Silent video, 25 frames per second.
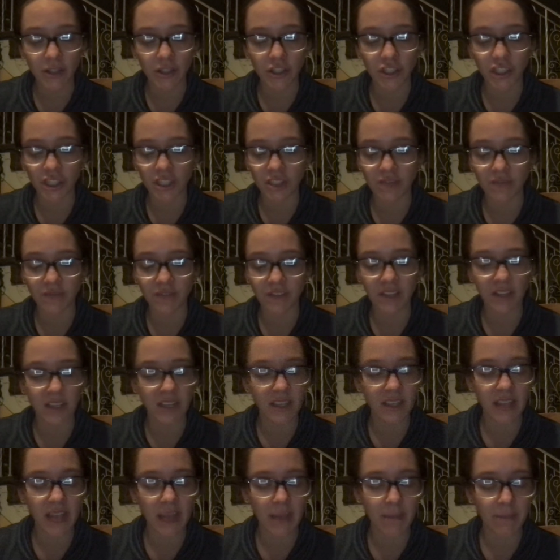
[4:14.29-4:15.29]
Just
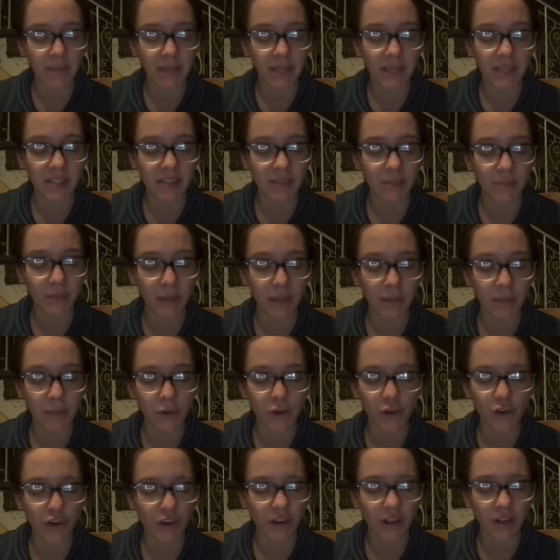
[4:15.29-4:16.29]
feeling that piece of paper
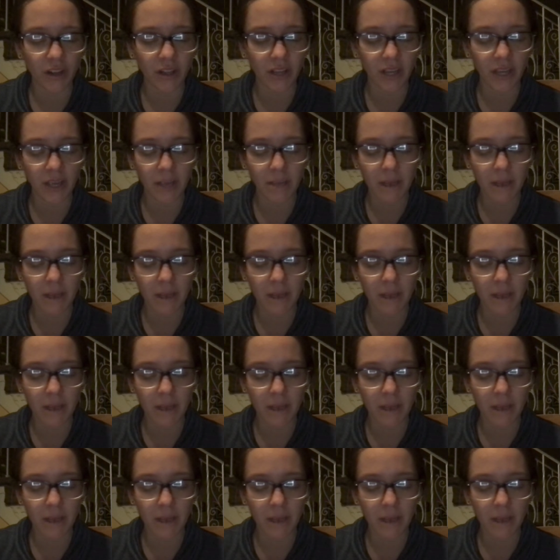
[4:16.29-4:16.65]
crinkling